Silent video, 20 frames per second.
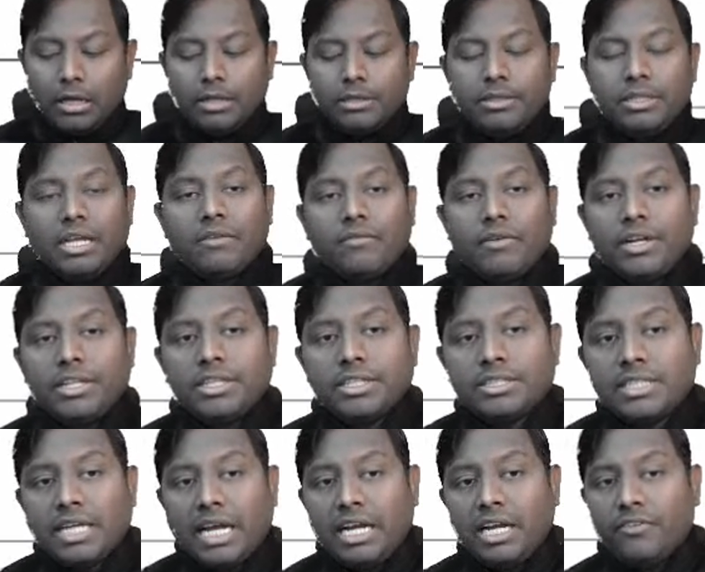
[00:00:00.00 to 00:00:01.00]
Then what is the
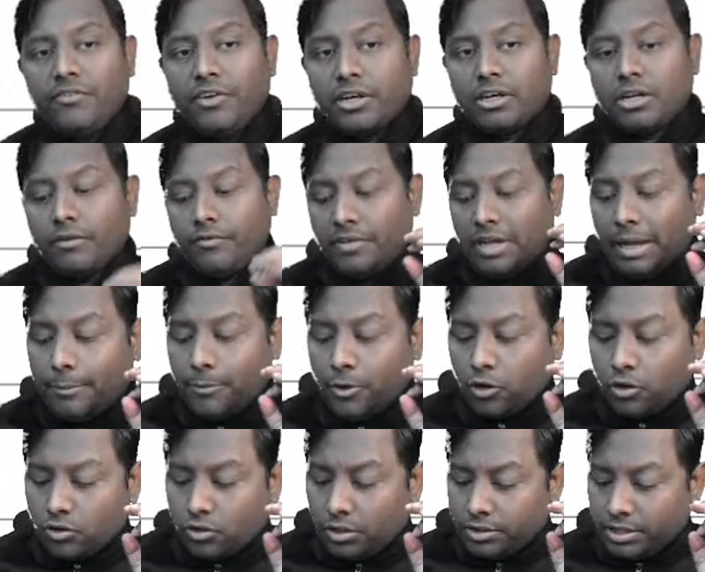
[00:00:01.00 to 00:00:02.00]
side effect of
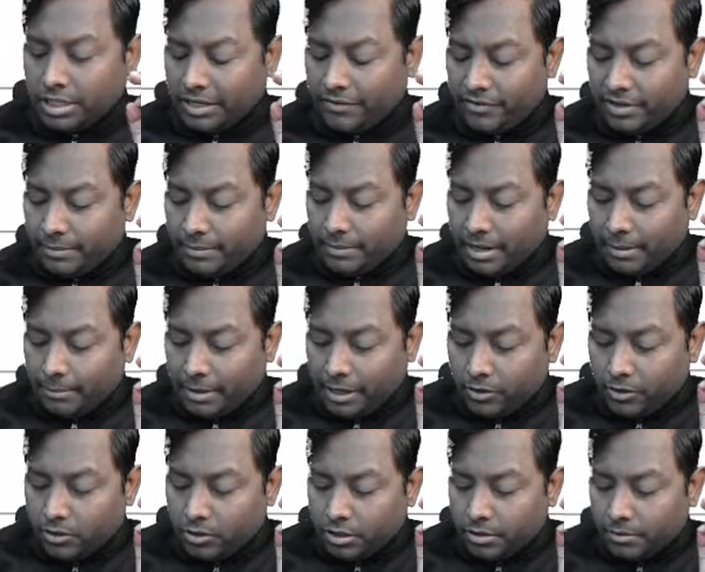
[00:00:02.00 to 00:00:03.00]
amiodarone that we have?
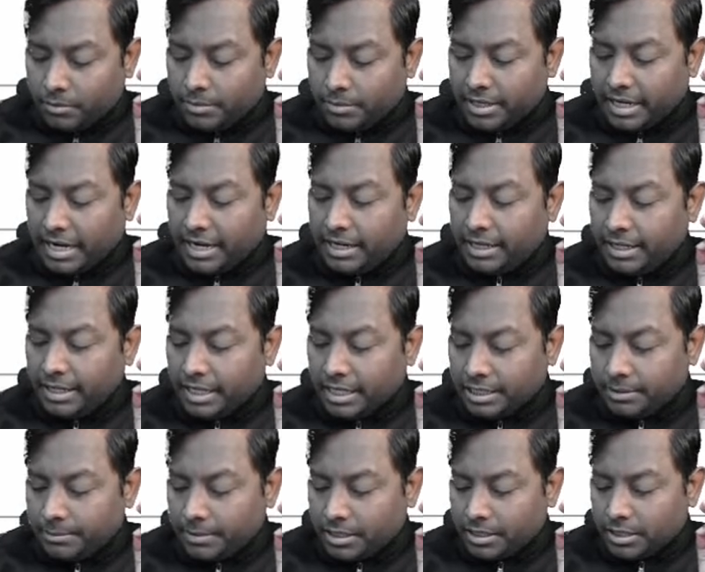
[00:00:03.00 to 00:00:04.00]
Amiodarone, remember,
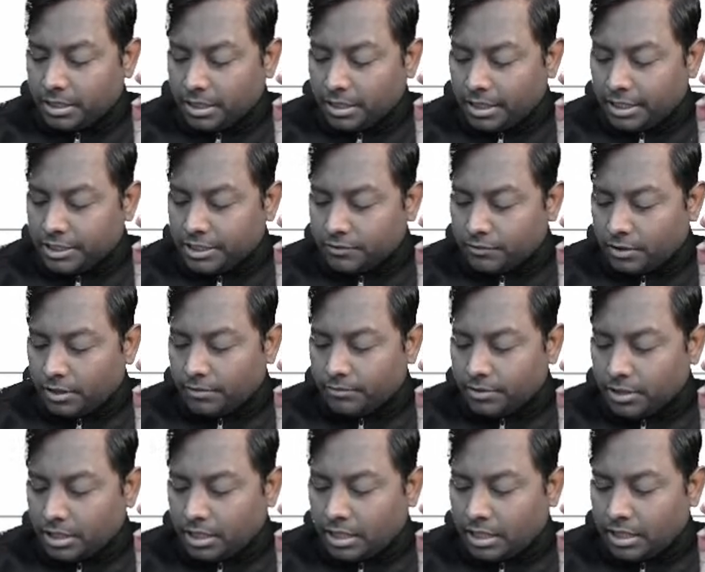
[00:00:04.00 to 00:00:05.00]
antiarrhythmic drug. It is one of
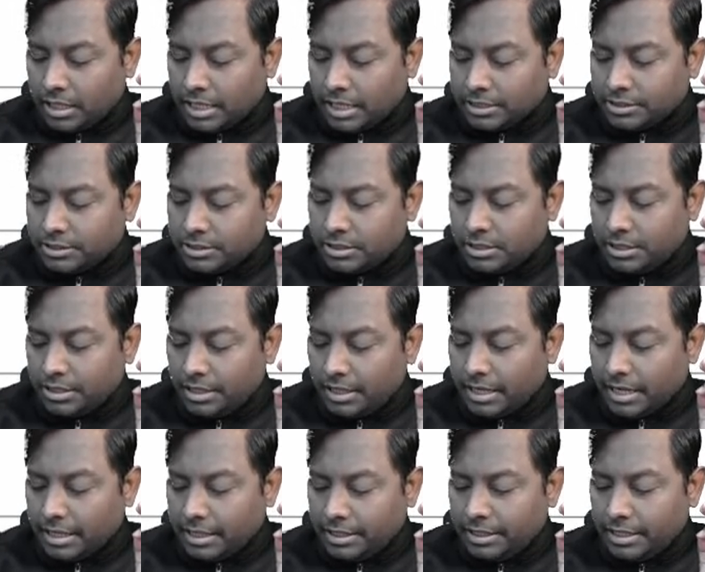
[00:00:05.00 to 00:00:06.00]
the class 3
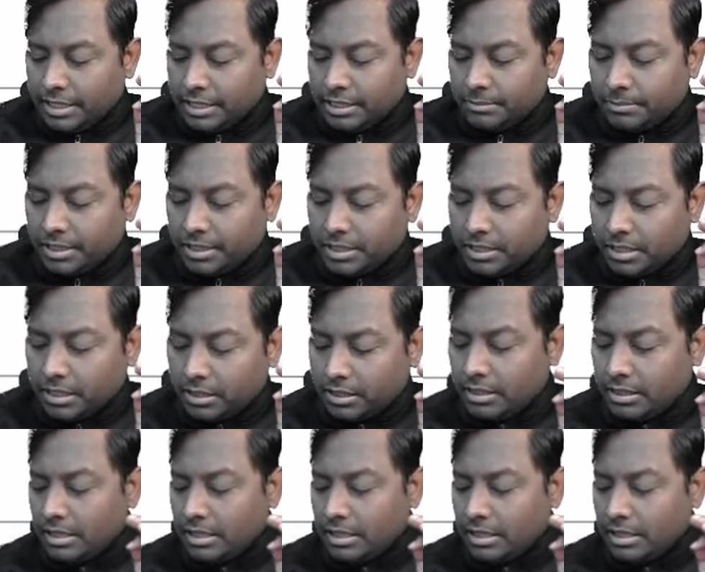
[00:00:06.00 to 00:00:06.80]
antiarrhythmic drug.